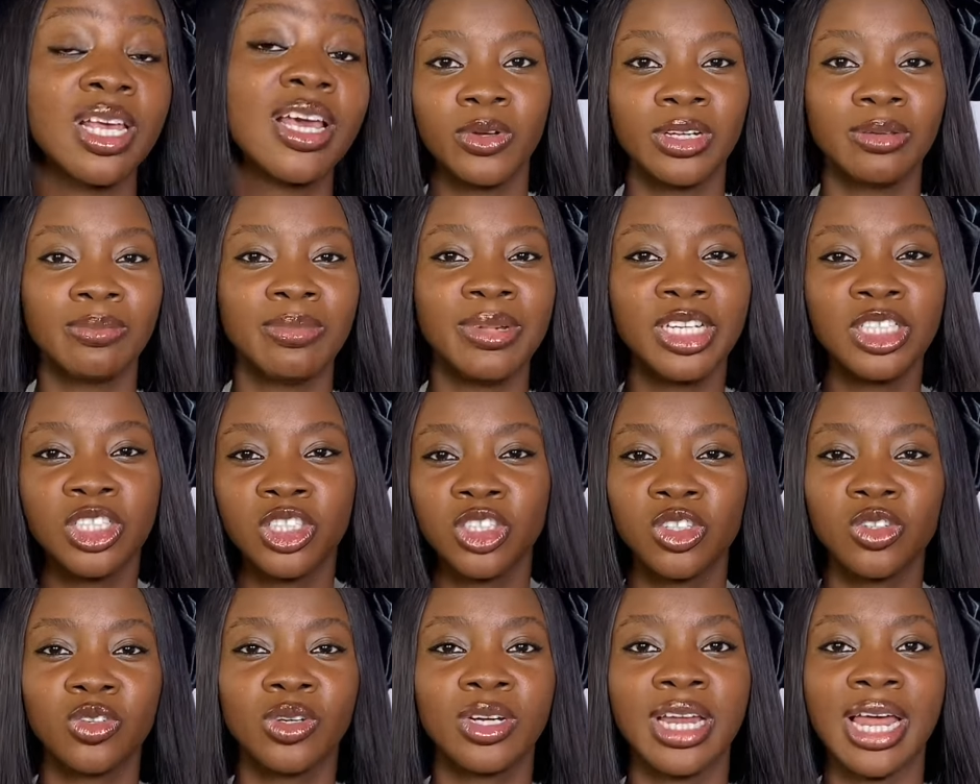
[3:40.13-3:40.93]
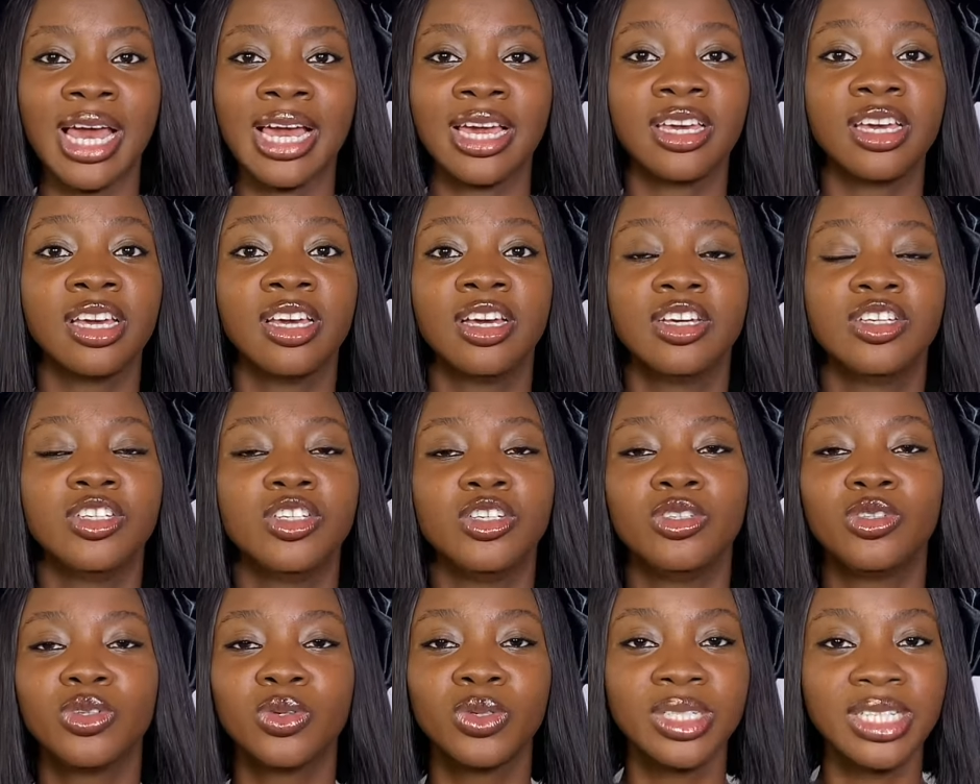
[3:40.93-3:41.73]
When it makes you look like
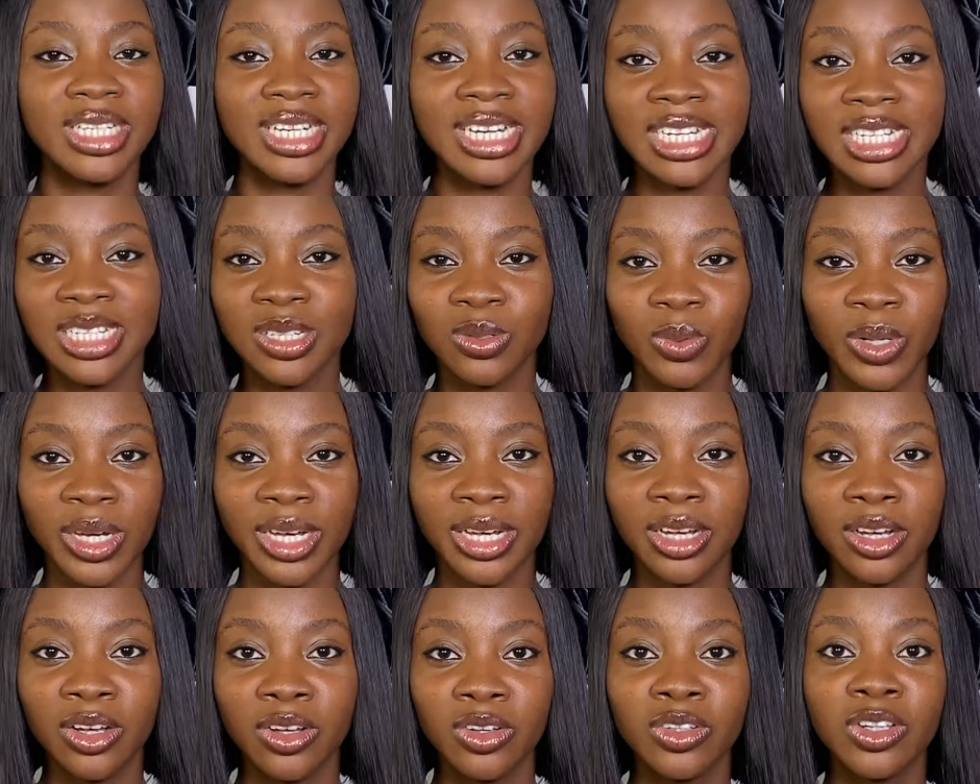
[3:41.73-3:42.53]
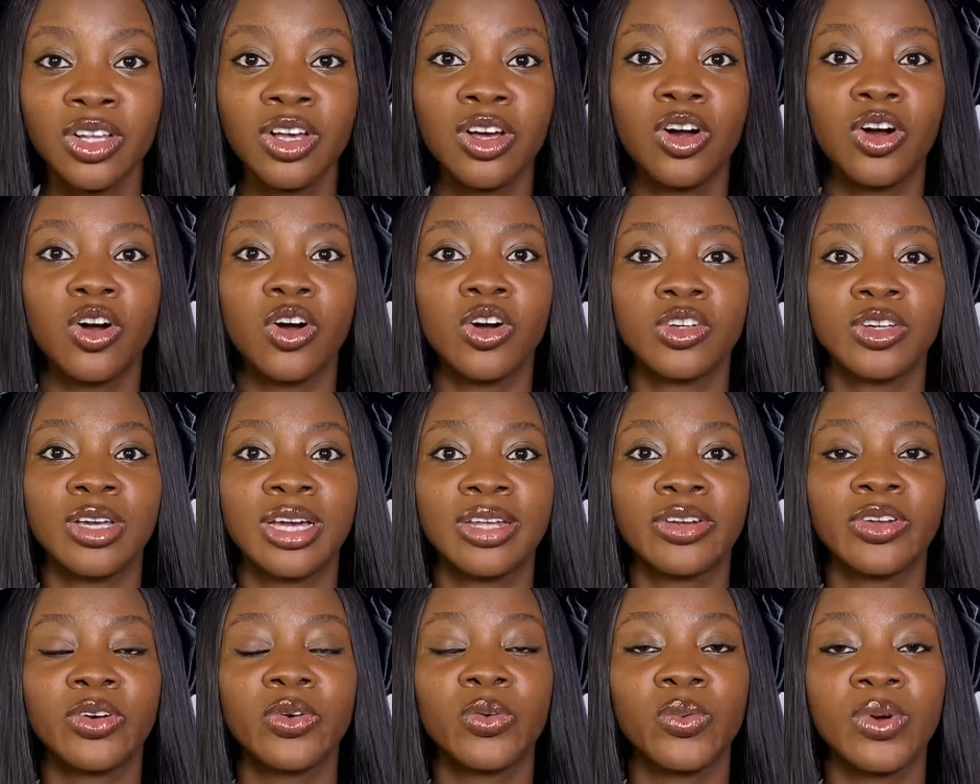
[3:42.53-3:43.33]
you don't eat well, or
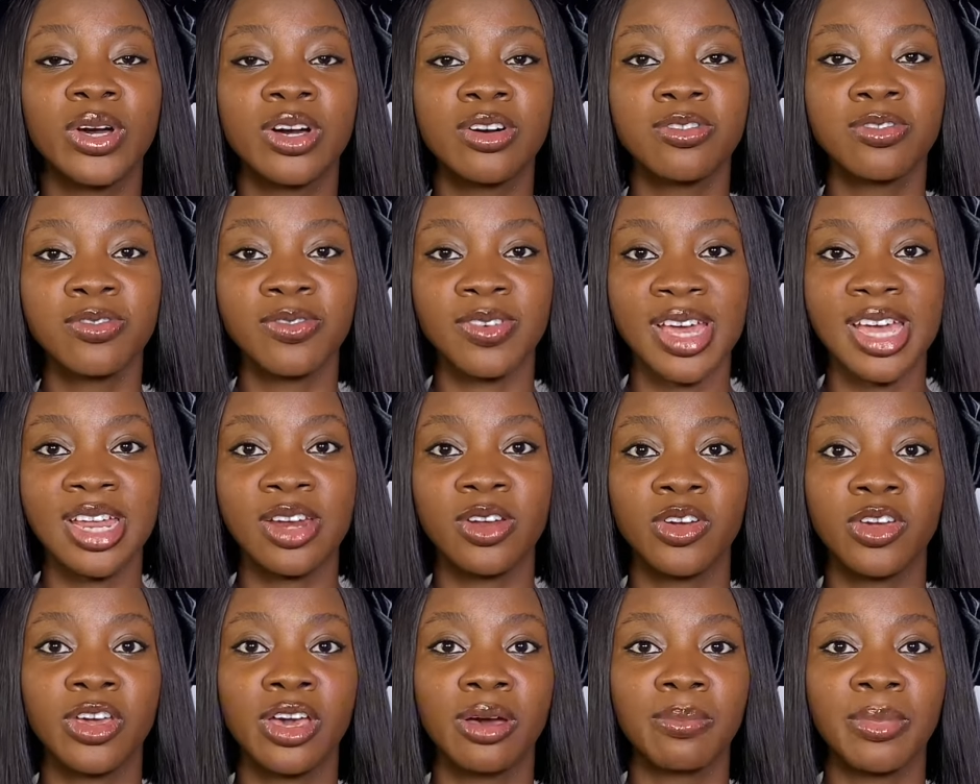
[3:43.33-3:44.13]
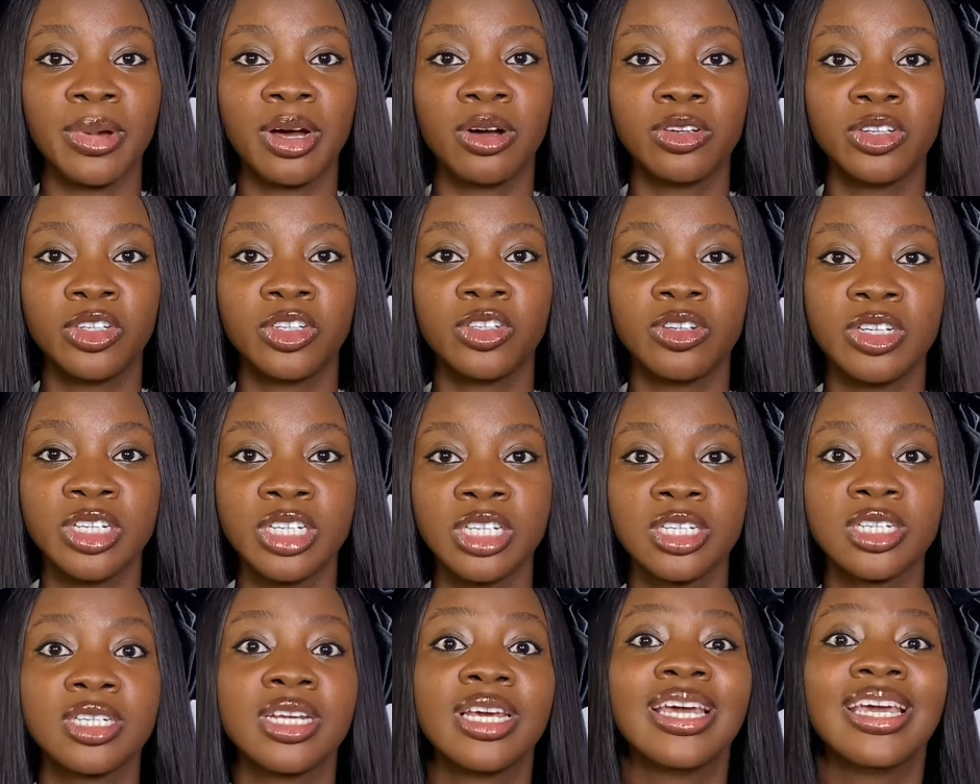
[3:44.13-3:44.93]
you're not well fed, or you're
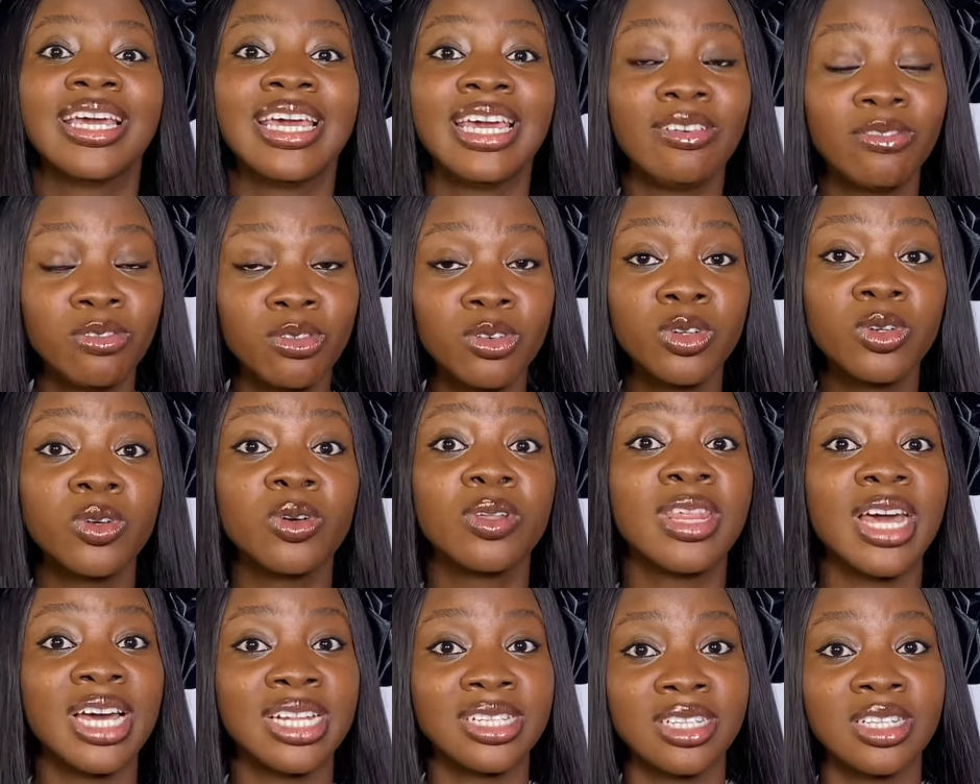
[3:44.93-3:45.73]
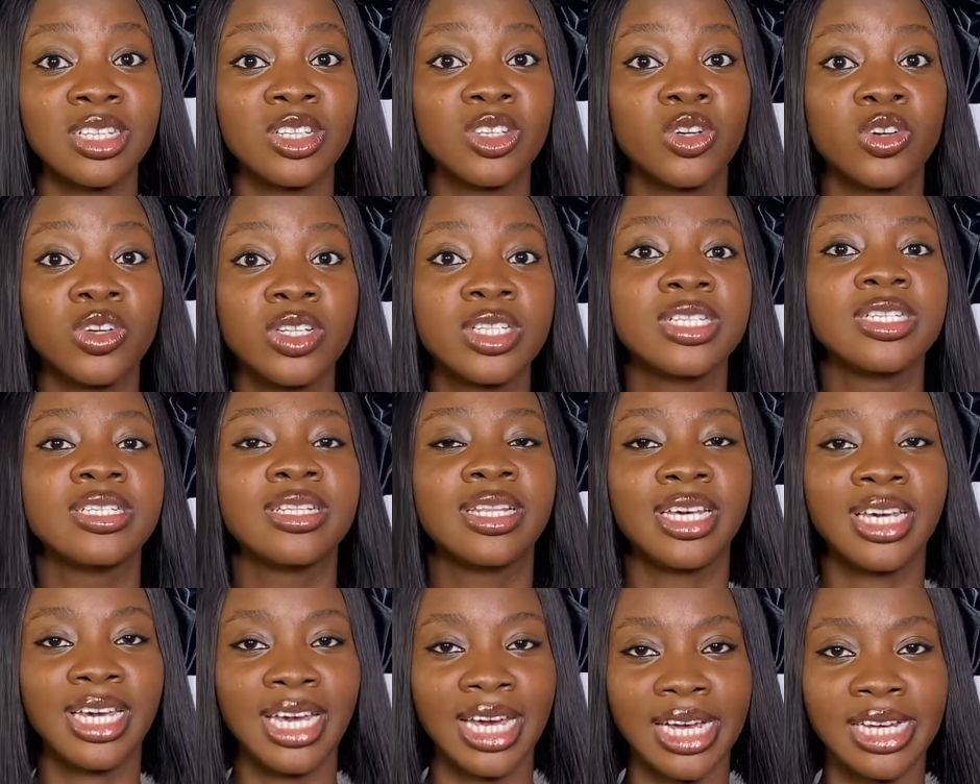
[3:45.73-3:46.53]
malnourished, even though that is not
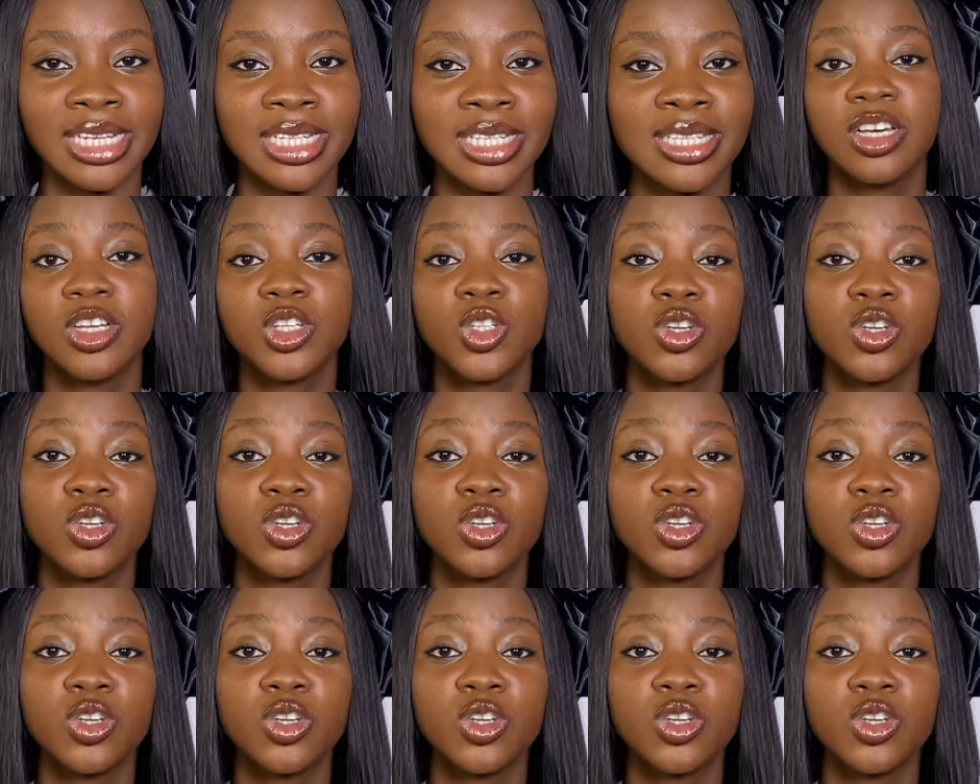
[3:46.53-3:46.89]
the case.